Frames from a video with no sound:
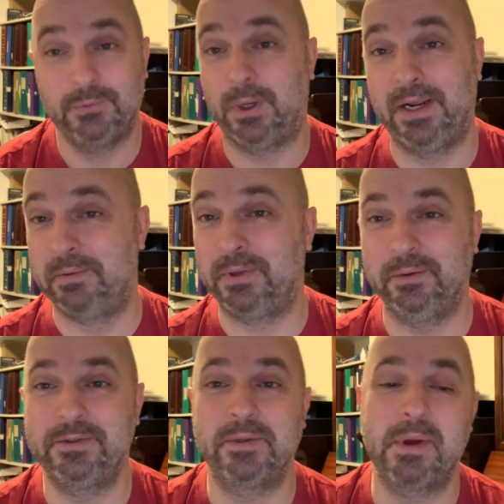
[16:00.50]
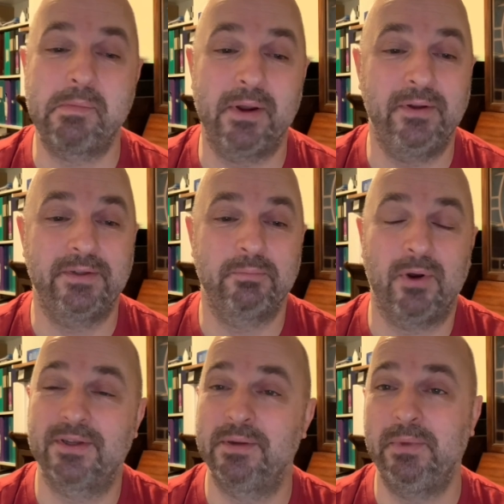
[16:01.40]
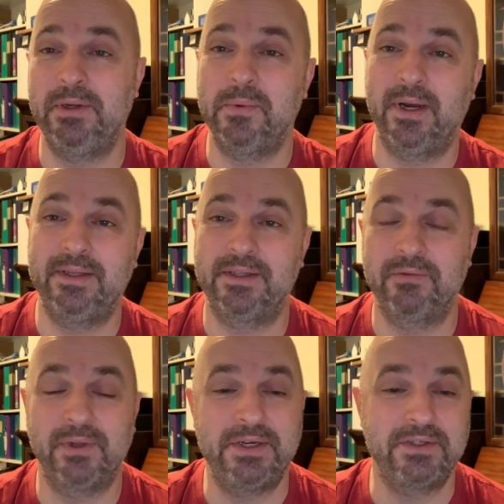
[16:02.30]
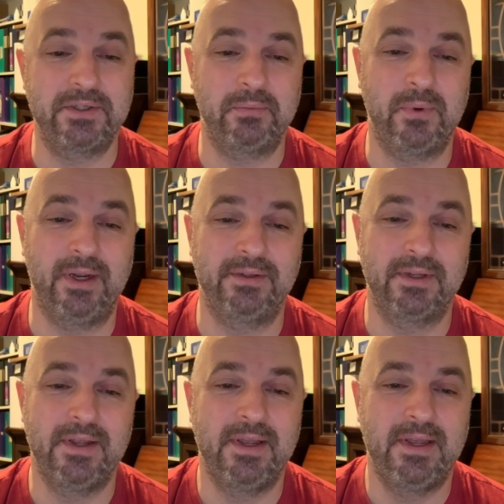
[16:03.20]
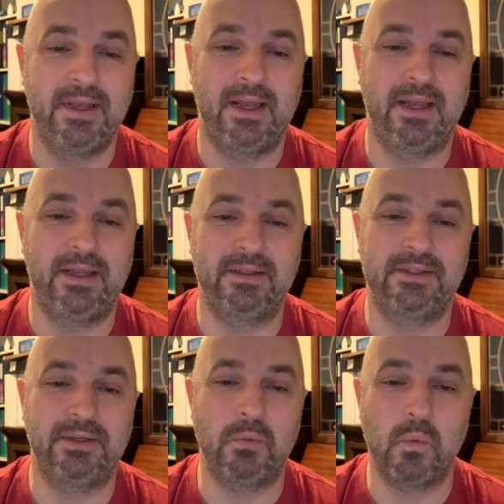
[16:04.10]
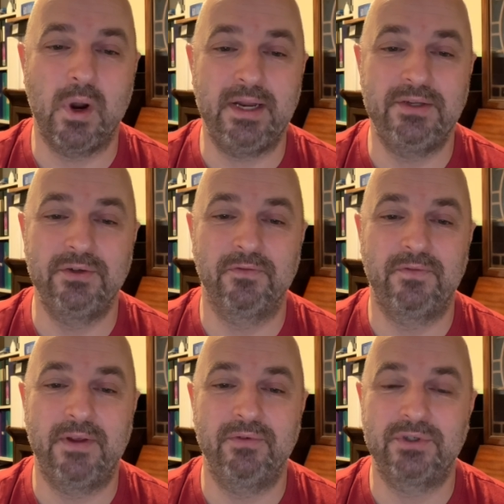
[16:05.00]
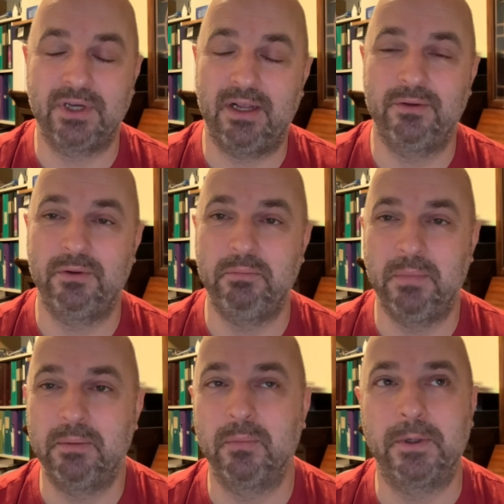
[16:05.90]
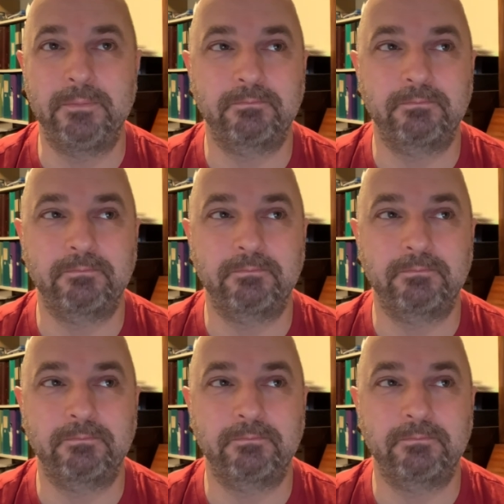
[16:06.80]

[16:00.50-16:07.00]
why I'm close to my parents, proximity-wise and relationship-wise. And I said, what is your favorite childhood memory?